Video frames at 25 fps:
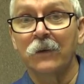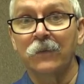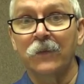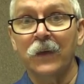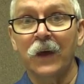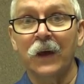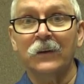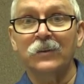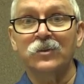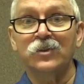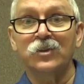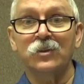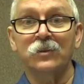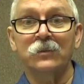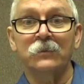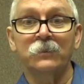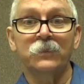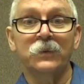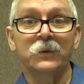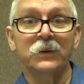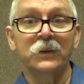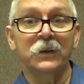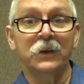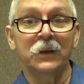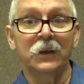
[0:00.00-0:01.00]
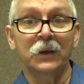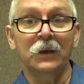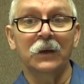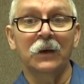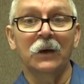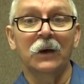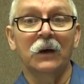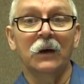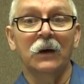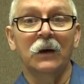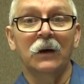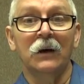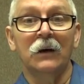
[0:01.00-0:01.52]
That should be
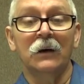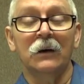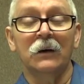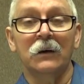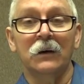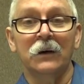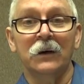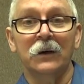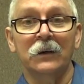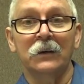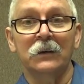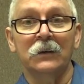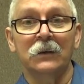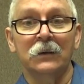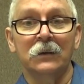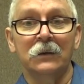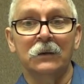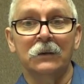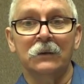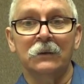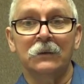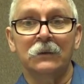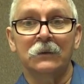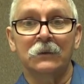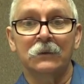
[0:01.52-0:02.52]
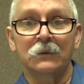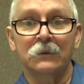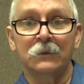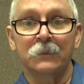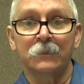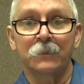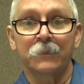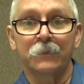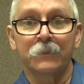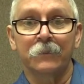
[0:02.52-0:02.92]
a uh,